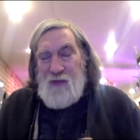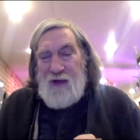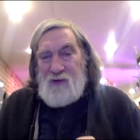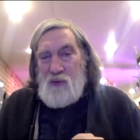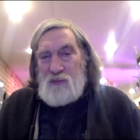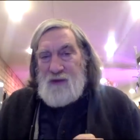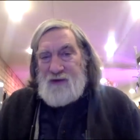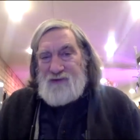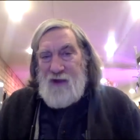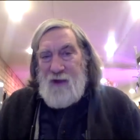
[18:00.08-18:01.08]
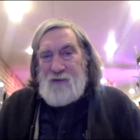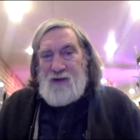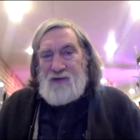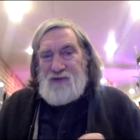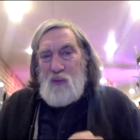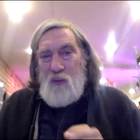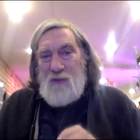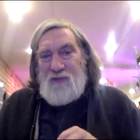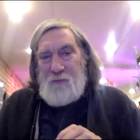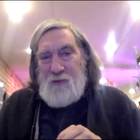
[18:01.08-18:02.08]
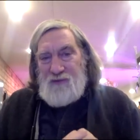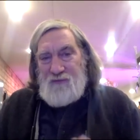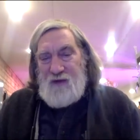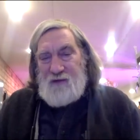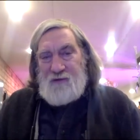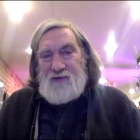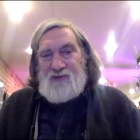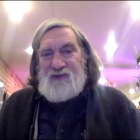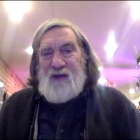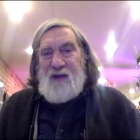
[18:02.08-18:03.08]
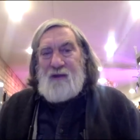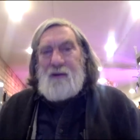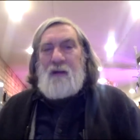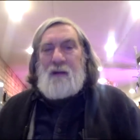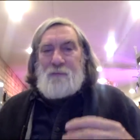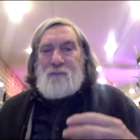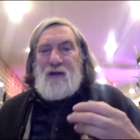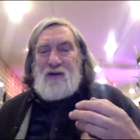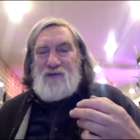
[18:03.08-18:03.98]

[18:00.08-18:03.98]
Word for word: to do that cooling step because you want the most vigorous seed